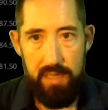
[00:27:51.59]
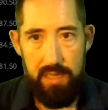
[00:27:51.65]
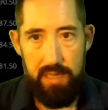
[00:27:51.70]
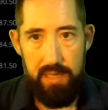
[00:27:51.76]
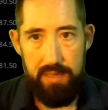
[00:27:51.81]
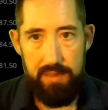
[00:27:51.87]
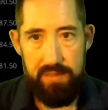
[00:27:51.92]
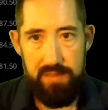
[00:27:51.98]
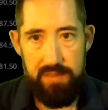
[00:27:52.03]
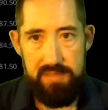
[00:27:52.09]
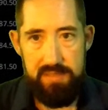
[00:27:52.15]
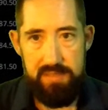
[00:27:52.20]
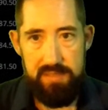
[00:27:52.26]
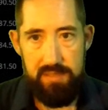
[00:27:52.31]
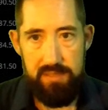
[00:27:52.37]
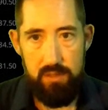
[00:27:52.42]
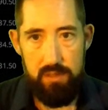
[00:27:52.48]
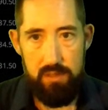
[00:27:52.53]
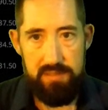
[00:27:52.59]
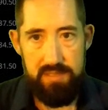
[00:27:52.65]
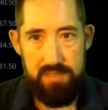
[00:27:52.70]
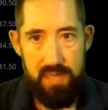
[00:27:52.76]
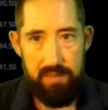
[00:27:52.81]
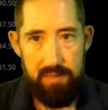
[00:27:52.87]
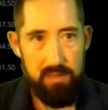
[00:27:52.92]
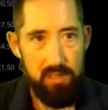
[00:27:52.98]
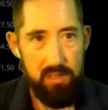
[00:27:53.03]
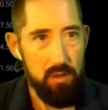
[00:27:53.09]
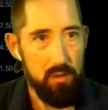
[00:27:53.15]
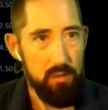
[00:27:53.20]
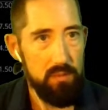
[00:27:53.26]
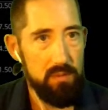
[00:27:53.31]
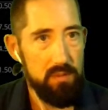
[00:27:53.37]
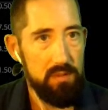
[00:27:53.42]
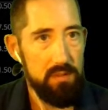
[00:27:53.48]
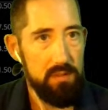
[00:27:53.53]
and this is the all-time low
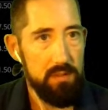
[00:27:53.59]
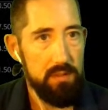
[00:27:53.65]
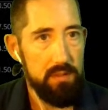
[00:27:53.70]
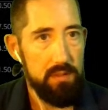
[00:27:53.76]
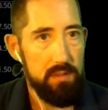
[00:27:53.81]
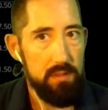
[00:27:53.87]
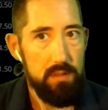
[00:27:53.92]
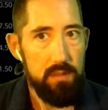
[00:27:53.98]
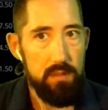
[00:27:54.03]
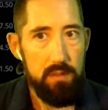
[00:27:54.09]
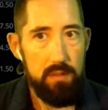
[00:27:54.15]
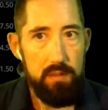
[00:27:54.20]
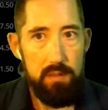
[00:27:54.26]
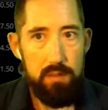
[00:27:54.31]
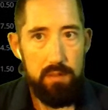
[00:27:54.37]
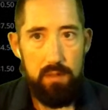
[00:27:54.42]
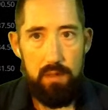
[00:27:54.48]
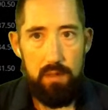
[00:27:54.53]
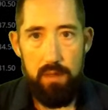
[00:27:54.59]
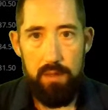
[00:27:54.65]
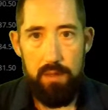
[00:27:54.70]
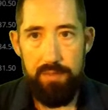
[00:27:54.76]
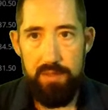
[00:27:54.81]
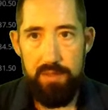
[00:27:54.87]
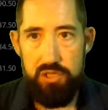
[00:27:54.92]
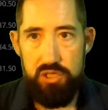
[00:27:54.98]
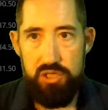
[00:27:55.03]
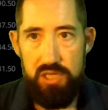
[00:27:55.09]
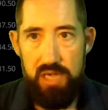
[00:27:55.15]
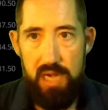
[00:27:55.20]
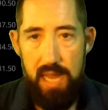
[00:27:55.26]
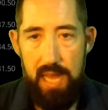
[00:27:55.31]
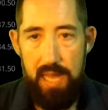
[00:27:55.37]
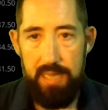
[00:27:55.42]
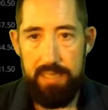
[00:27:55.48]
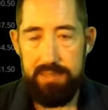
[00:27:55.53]
on the
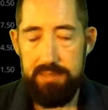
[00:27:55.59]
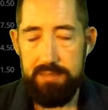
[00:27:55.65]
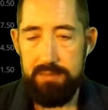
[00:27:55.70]
chart?